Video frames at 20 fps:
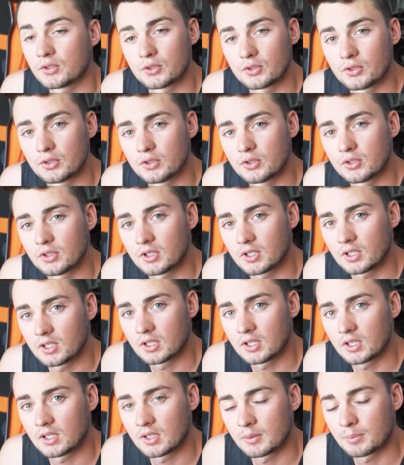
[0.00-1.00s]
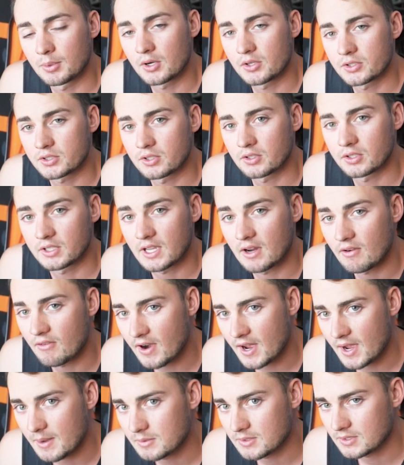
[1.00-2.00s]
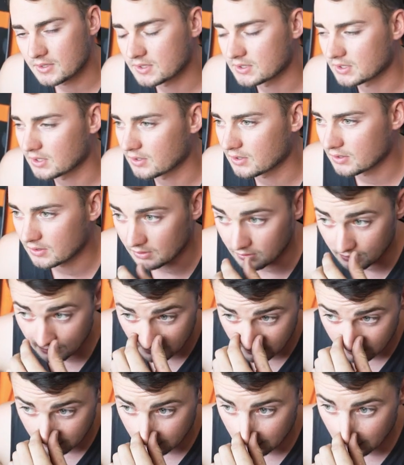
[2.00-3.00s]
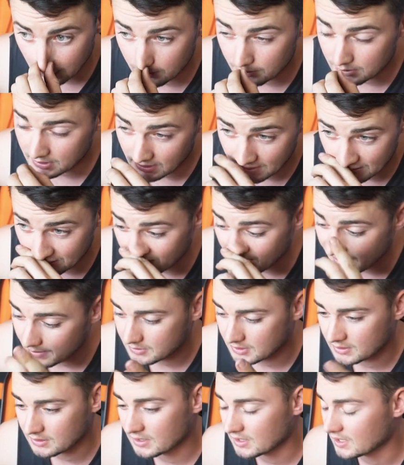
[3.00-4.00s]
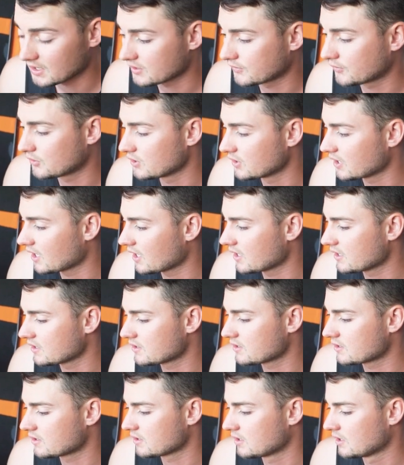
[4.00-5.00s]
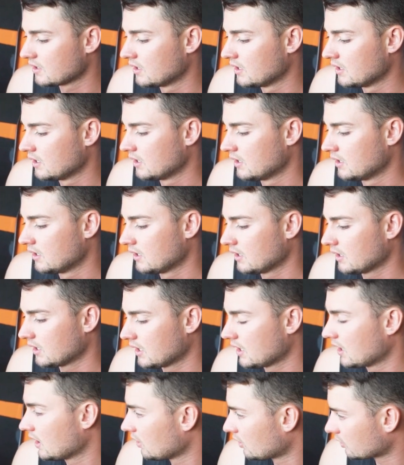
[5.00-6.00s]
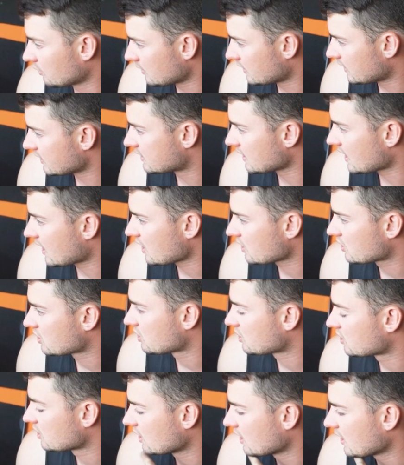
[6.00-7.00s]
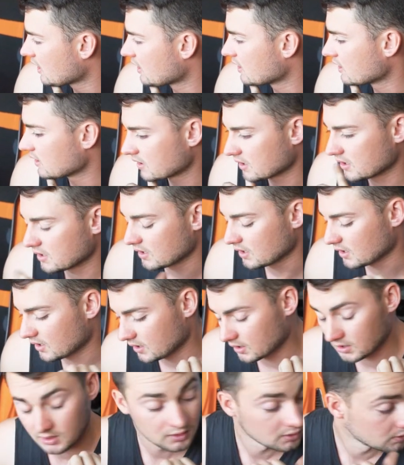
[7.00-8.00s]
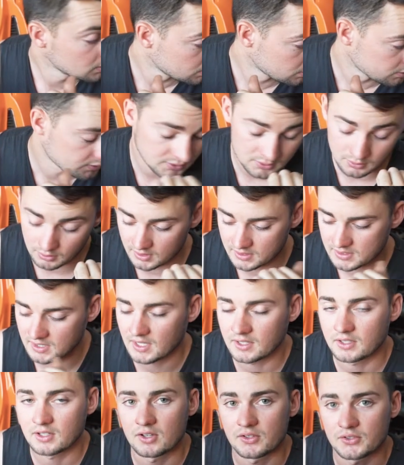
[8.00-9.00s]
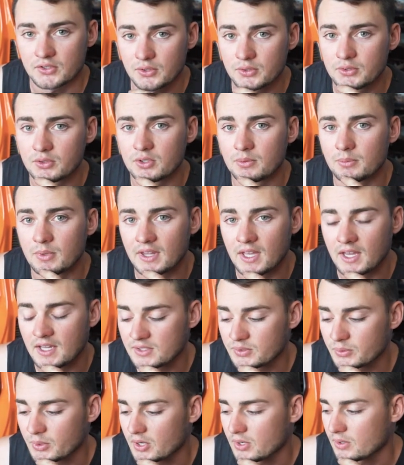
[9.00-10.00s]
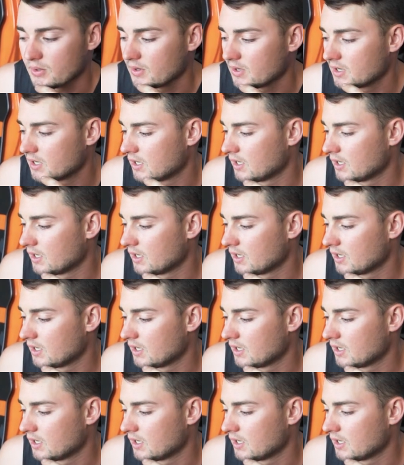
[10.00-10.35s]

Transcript: to the upholsterer to get wrapped, so they'll be getting wrapped in the next few days, uh, along with the dash and the uh, I've still got to take the console to him, but that as well.